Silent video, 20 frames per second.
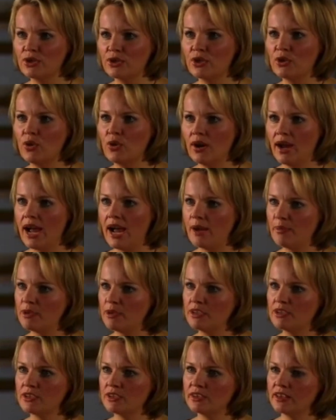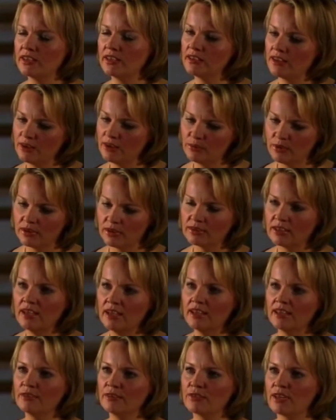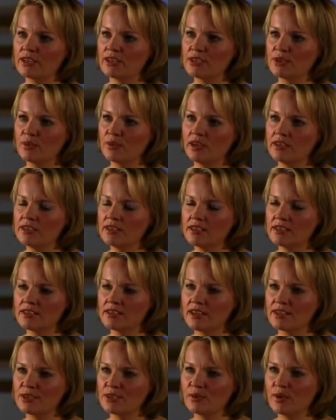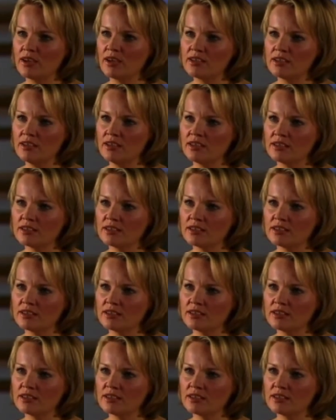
or are you quite happy to think, no, well, if that's the way it is, that's the way it